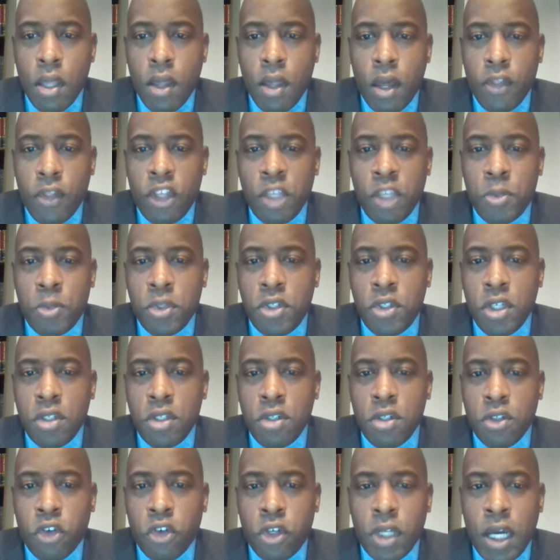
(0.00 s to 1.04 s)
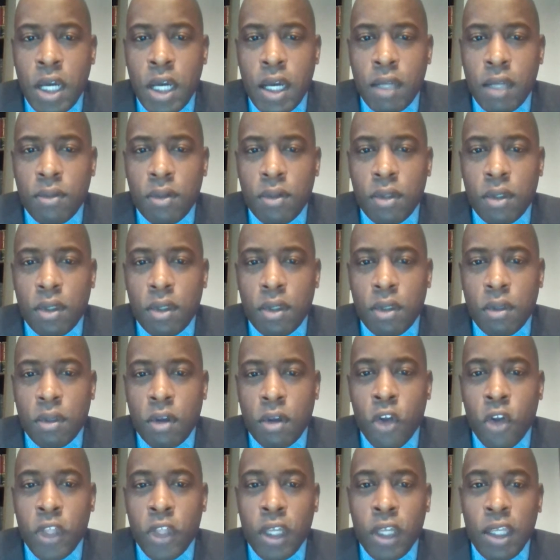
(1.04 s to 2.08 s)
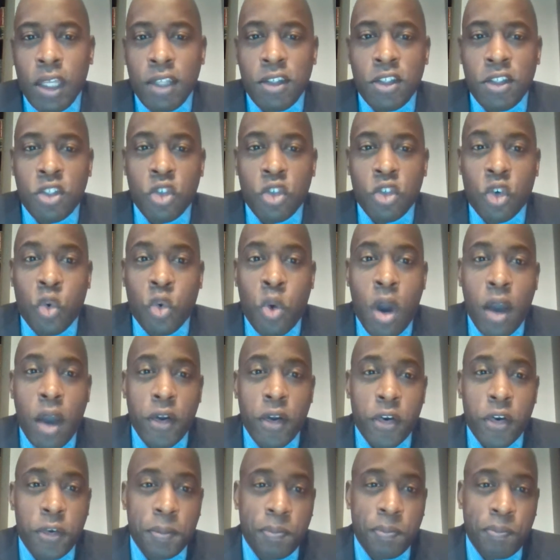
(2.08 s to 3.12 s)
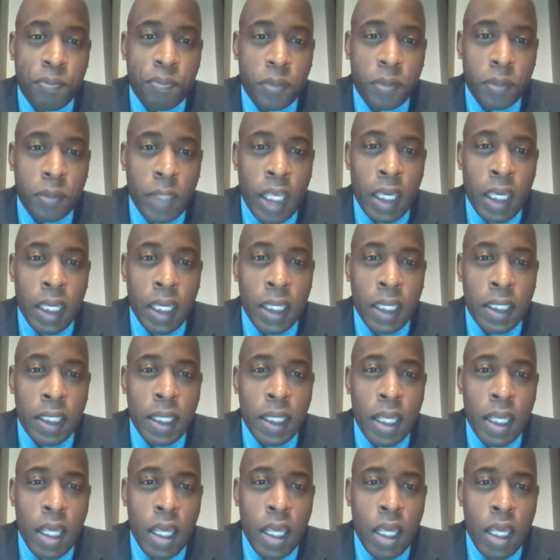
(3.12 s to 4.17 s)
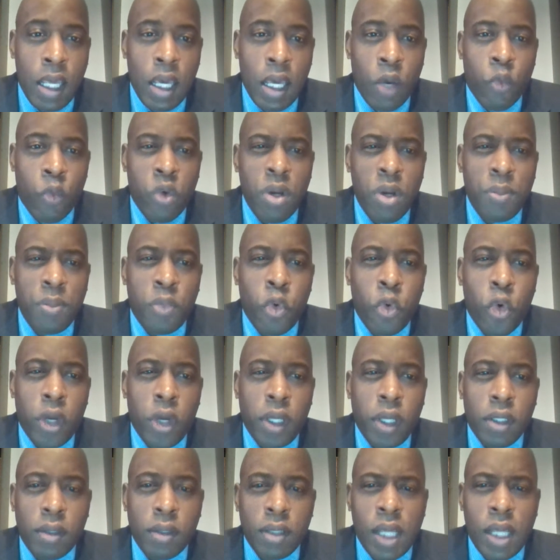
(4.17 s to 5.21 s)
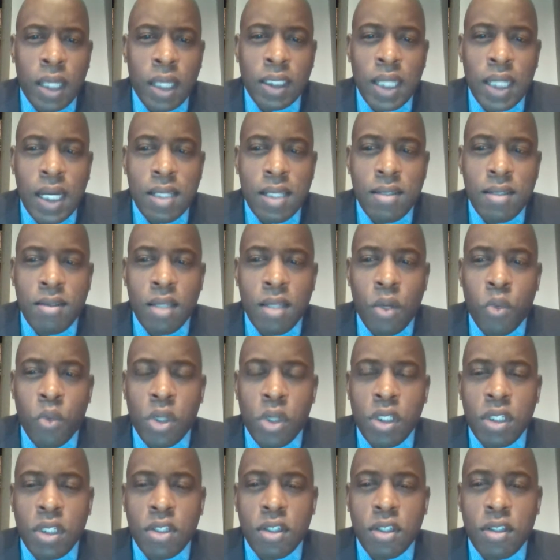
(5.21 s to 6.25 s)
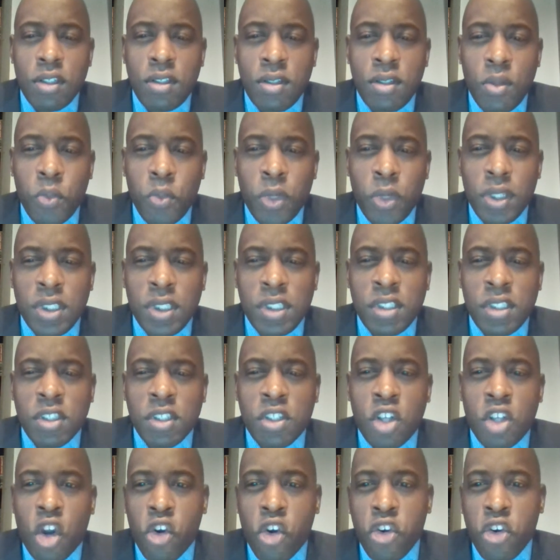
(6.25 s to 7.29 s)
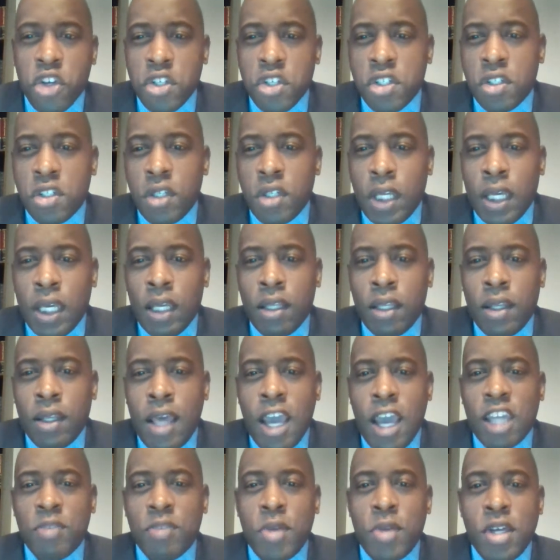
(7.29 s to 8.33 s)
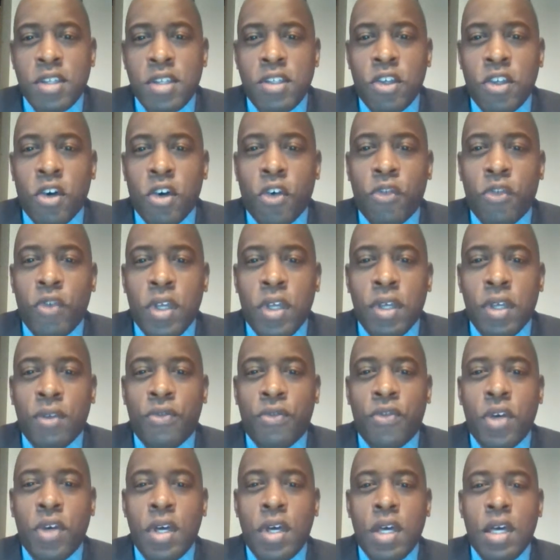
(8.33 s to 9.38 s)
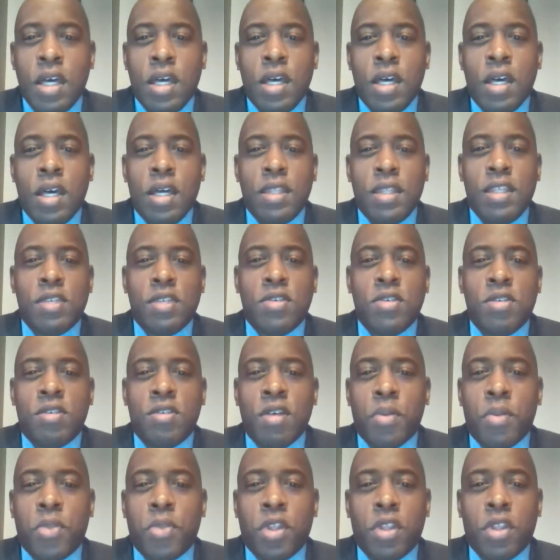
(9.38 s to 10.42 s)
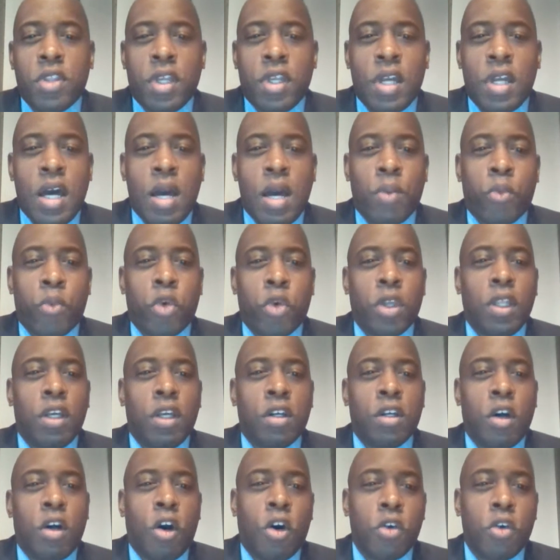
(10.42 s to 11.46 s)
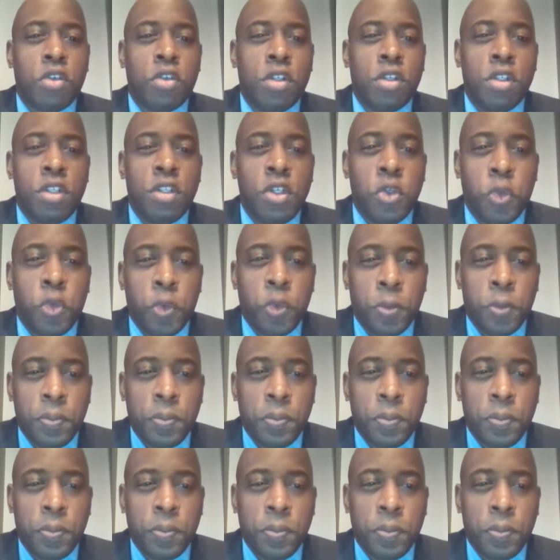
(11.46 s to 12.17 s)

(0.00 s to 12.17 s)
These positions are not all that easy to acquire. And at one point, I got somewhat discouraged and asked myself if this is something that I'm really called to do.